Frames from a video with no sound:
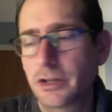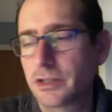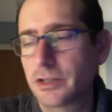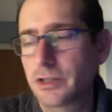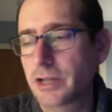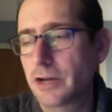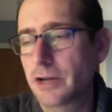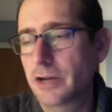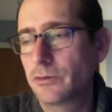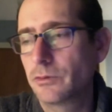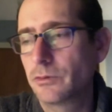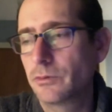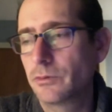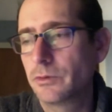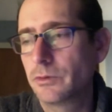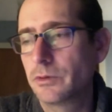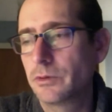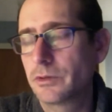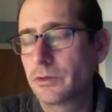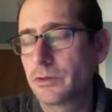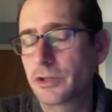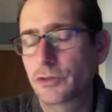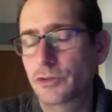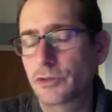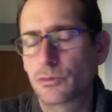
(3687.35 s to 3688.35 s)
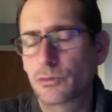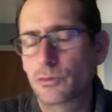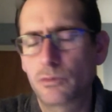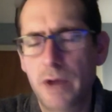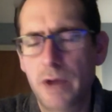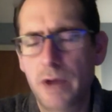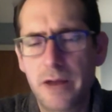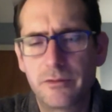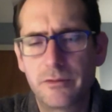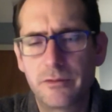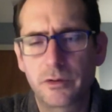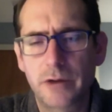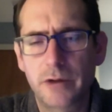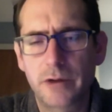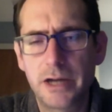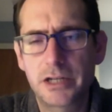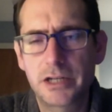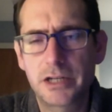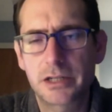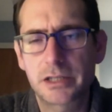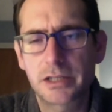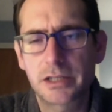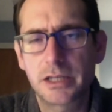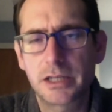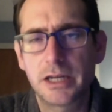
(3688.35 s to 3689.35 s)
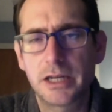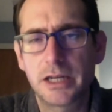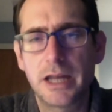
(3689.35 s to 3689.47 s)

As I w- just read voraciously,